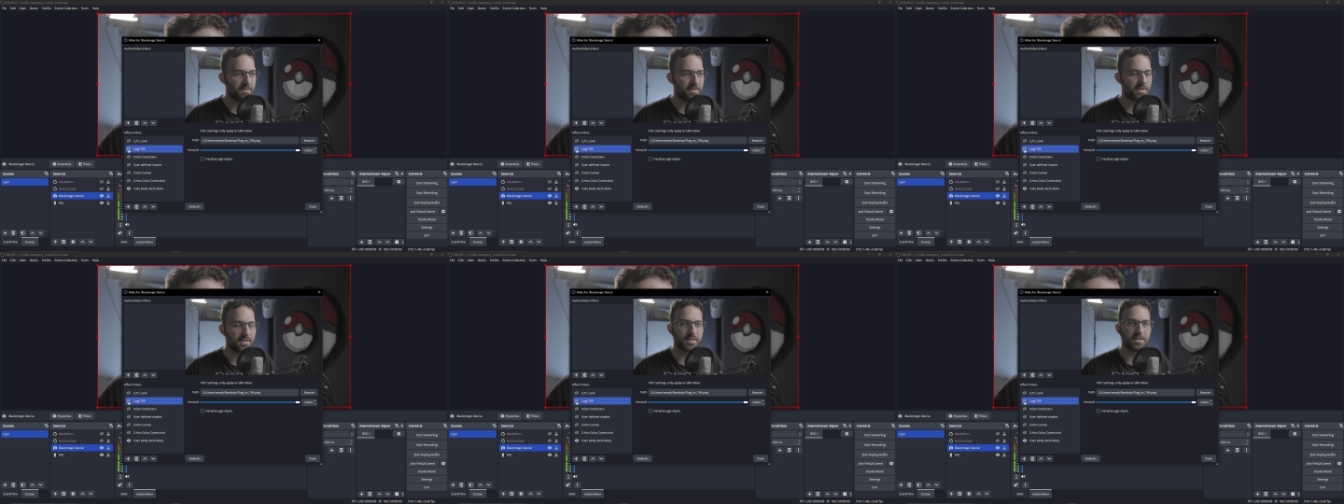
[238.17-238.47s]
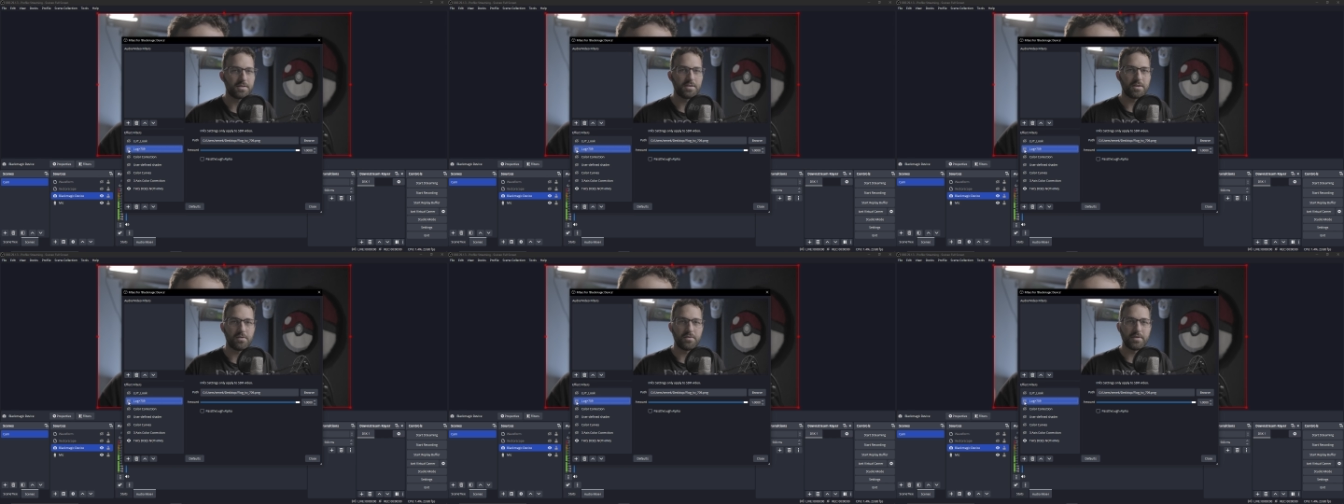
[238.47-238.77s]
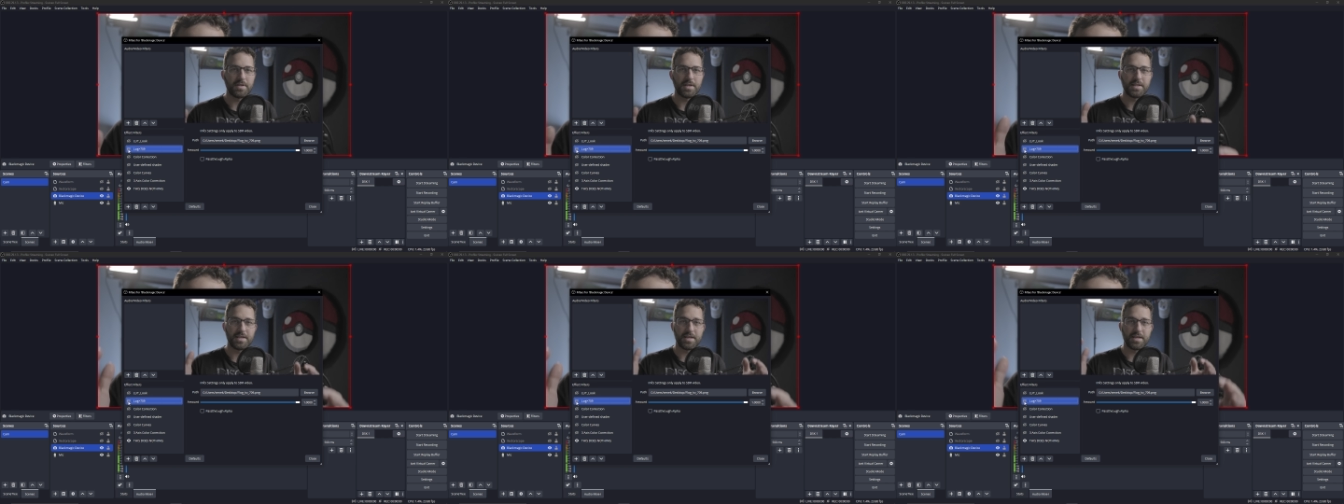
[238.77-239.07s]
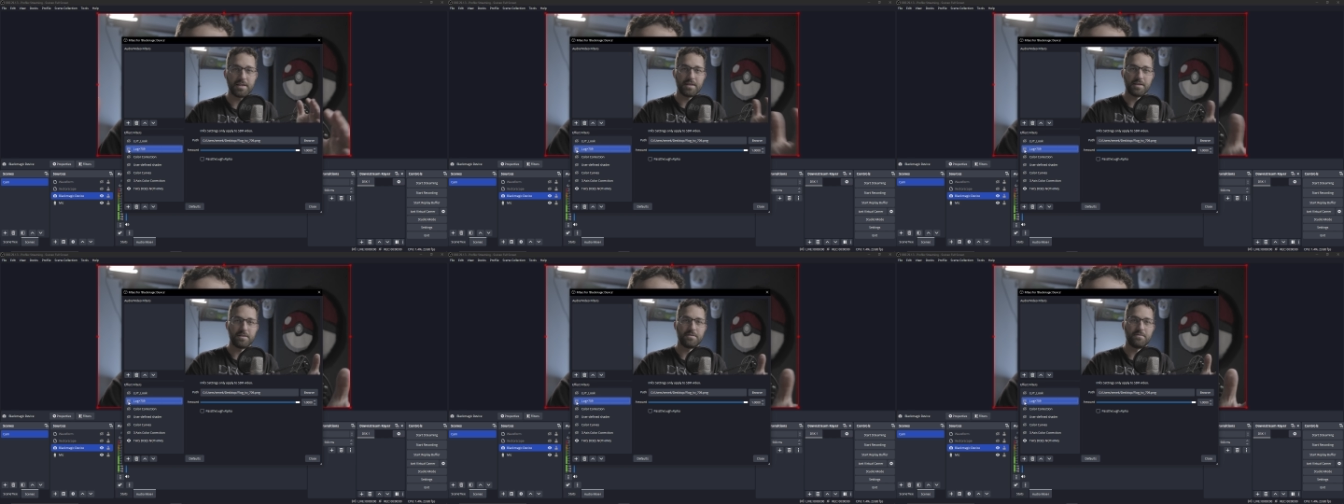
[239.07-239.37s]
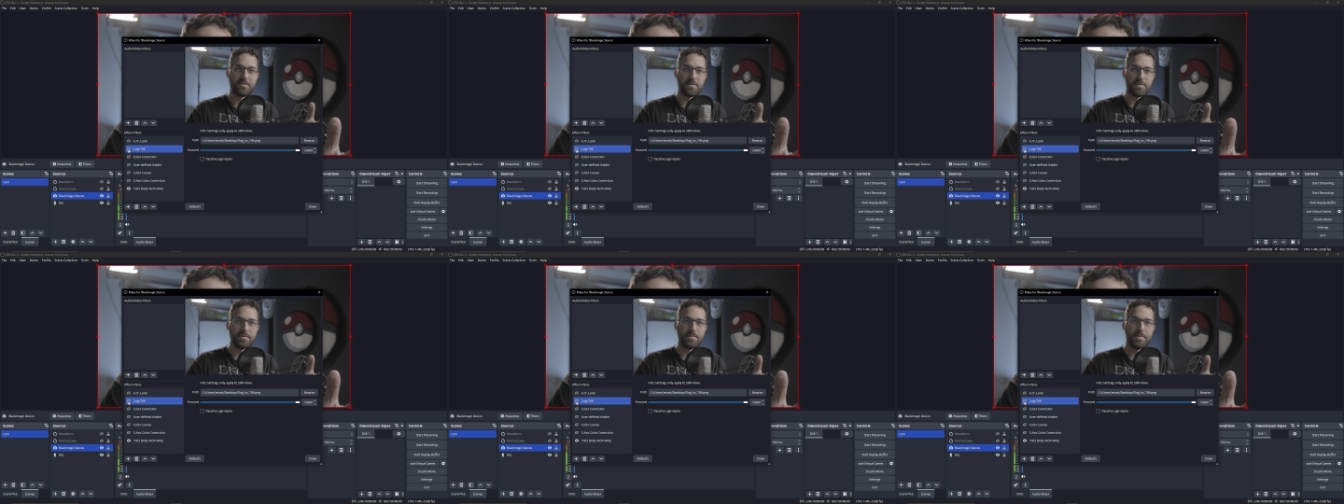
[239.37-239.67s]
This is going to take this
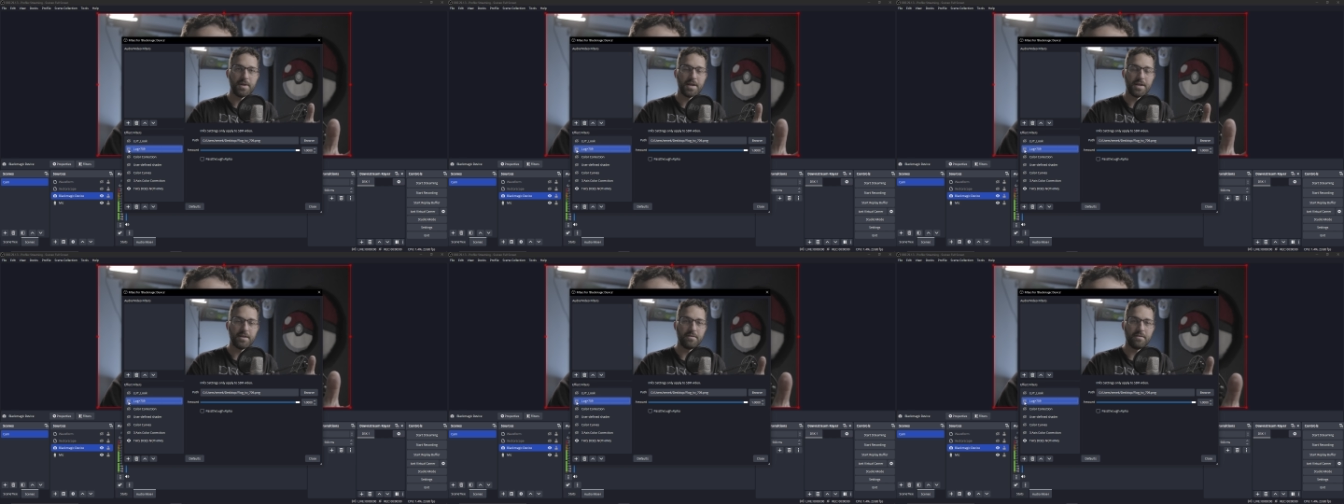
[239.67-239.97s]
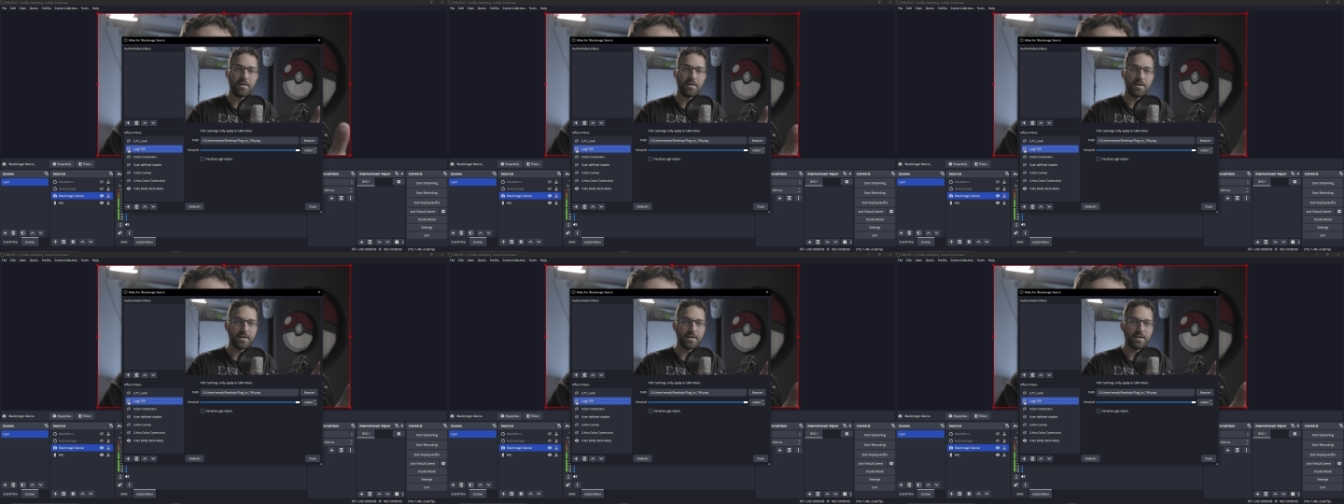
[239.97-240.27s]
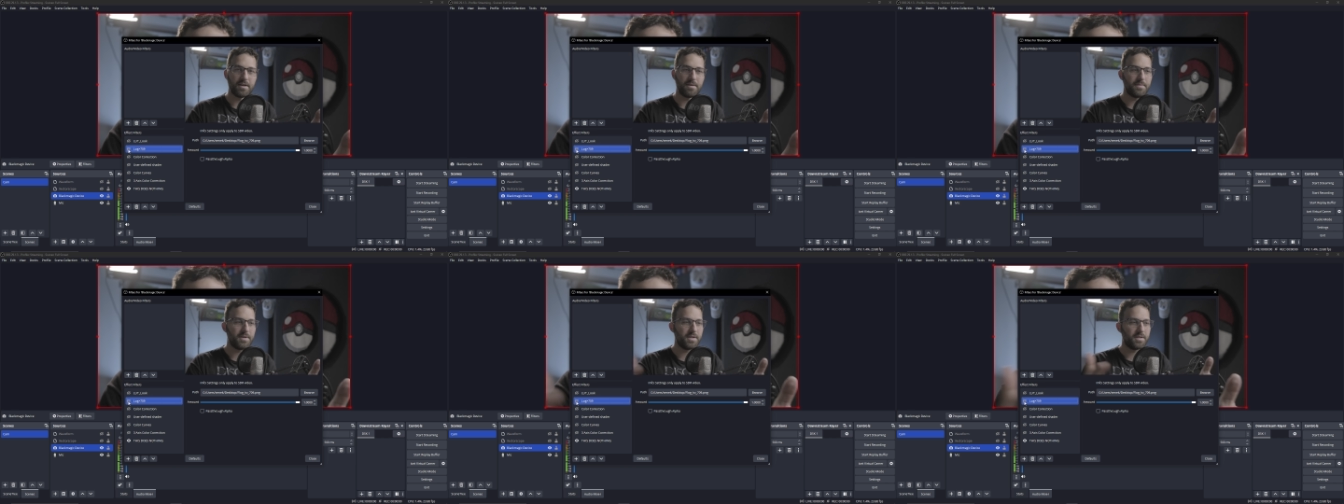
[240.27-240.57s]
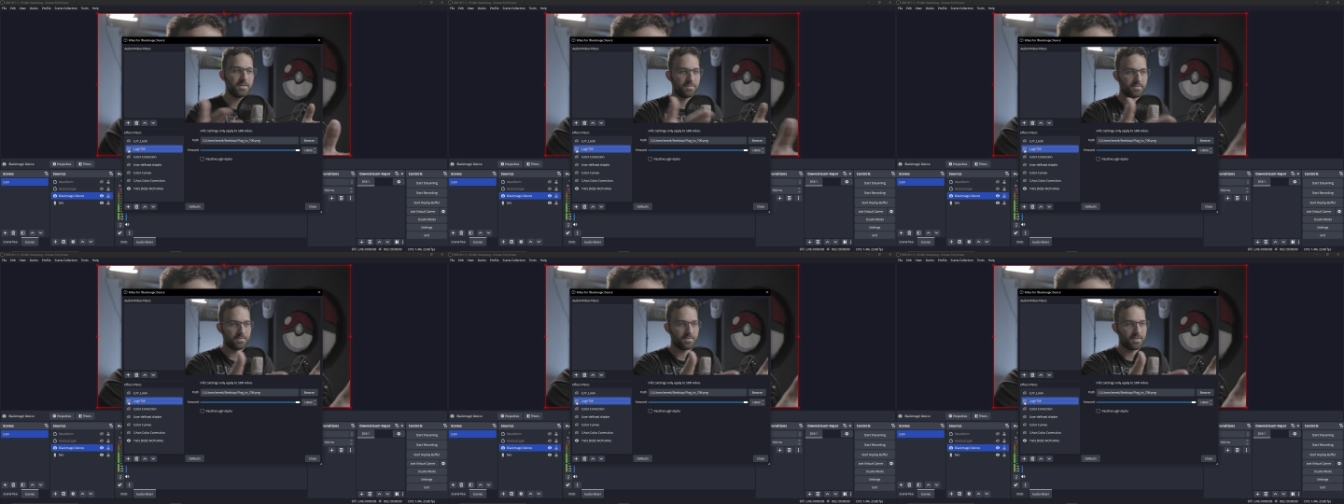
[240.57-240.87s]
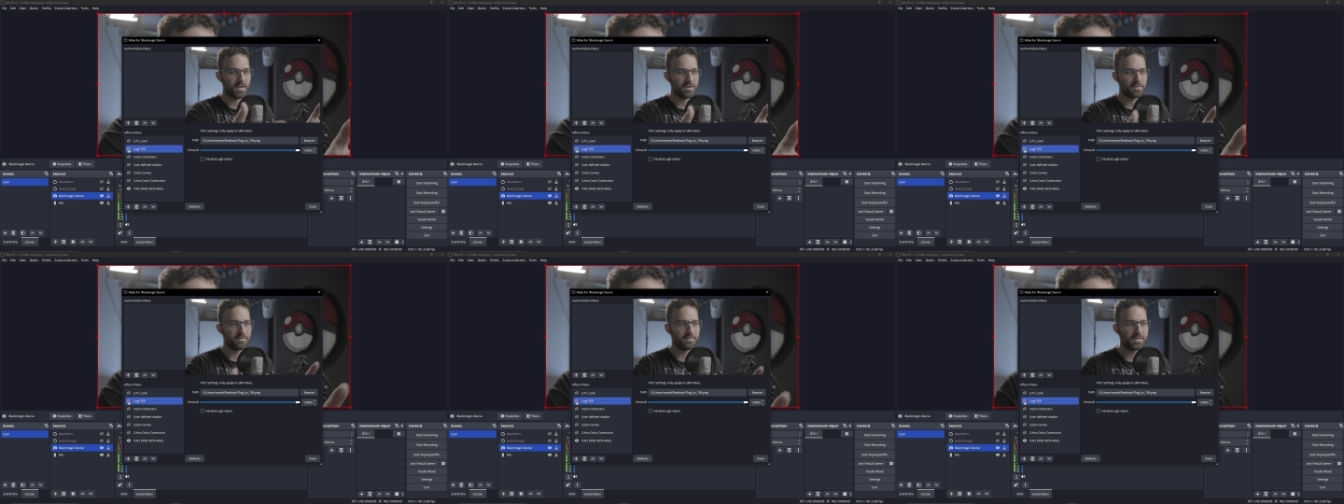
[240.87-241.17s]
from a log image
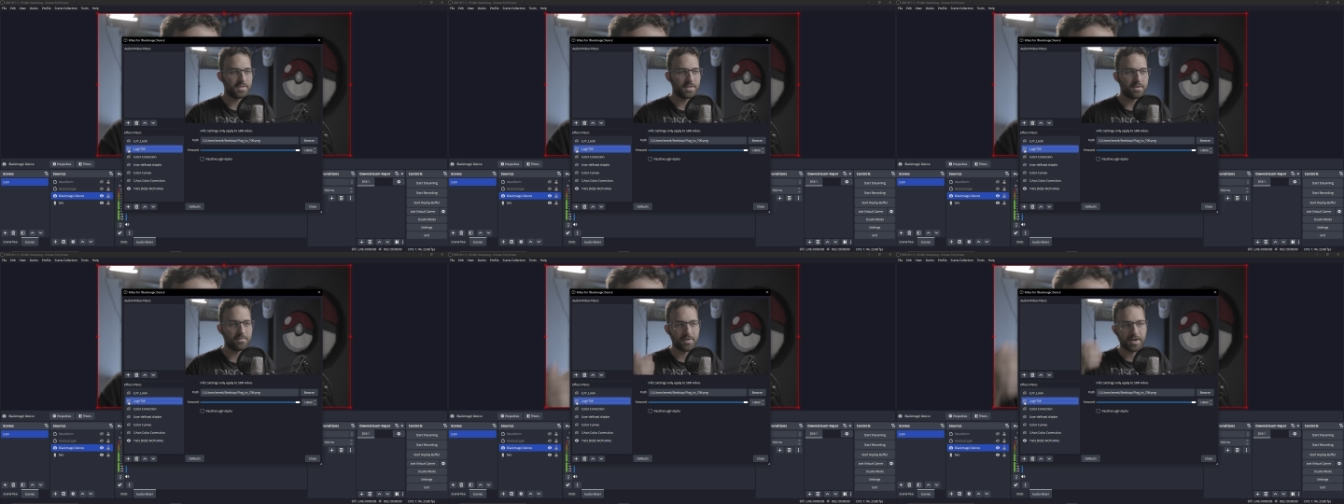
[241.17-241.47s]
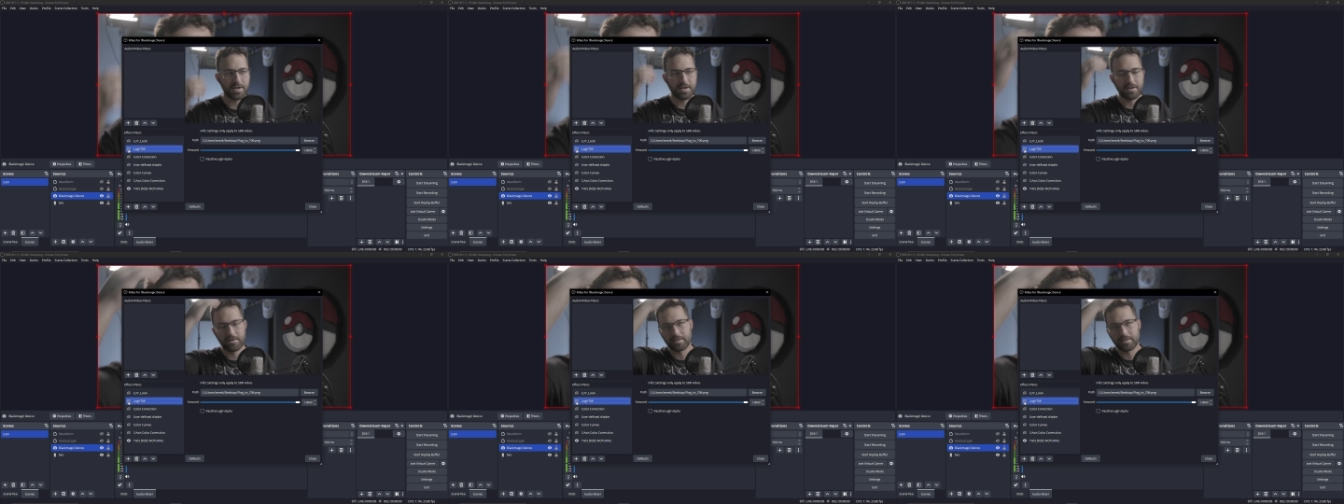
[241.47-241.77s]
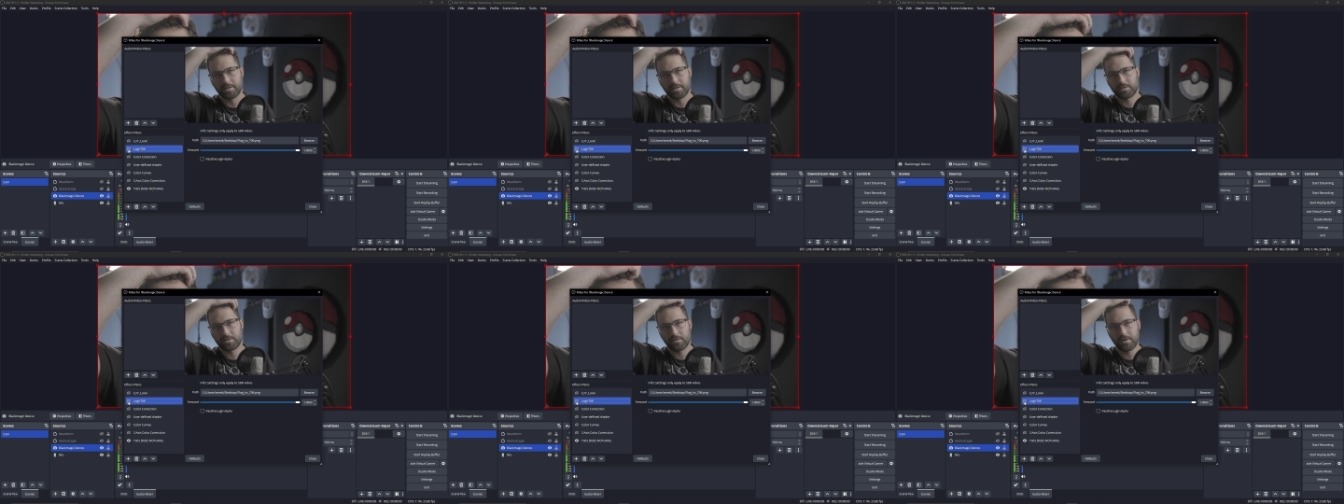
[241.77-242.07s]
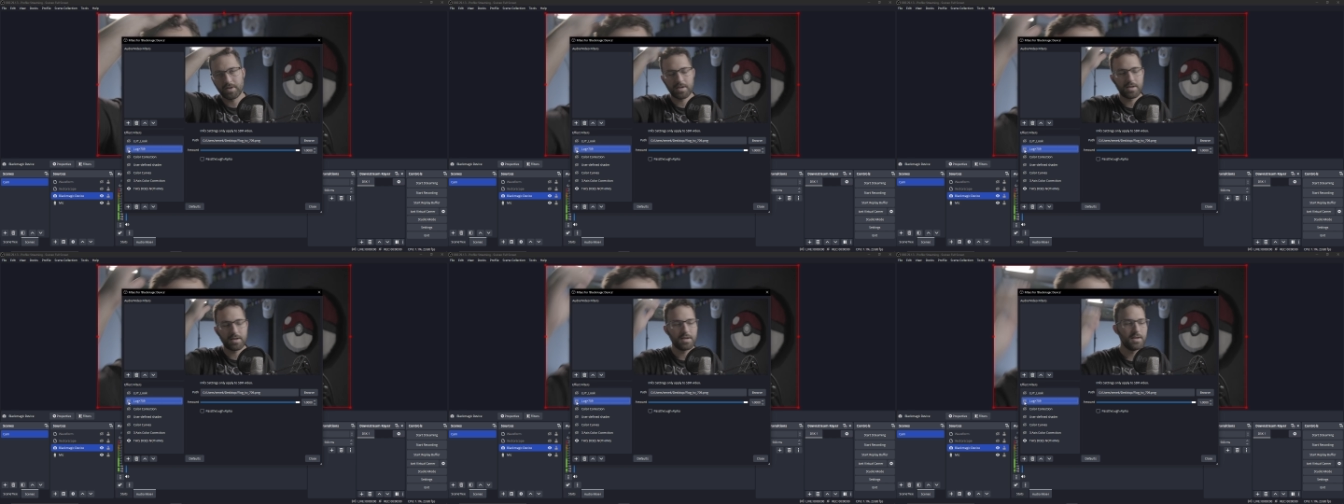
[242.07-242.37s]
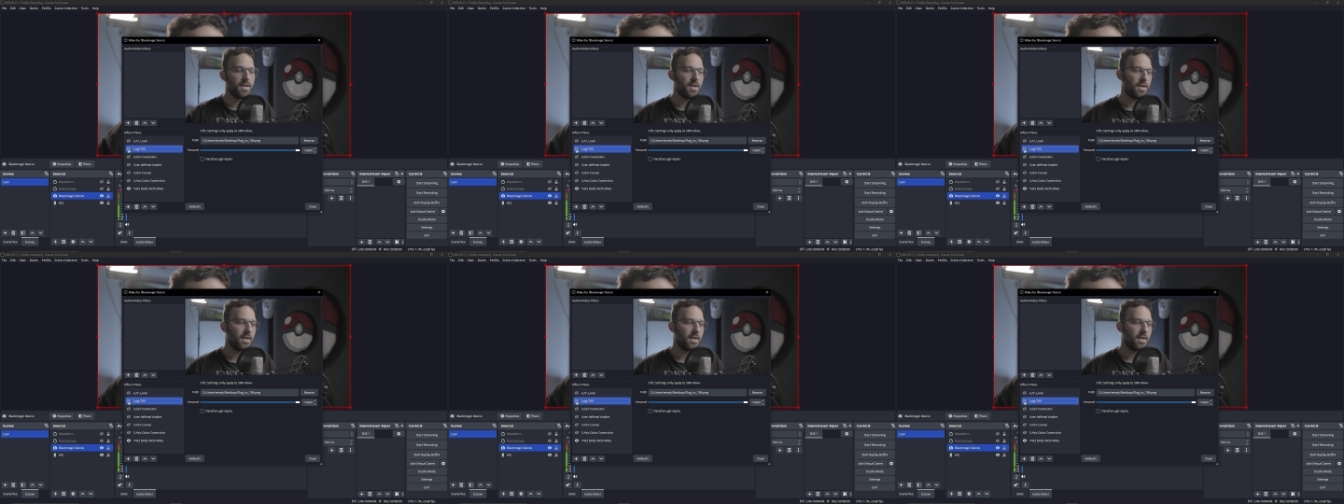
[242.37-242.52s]
that you see right here on the screen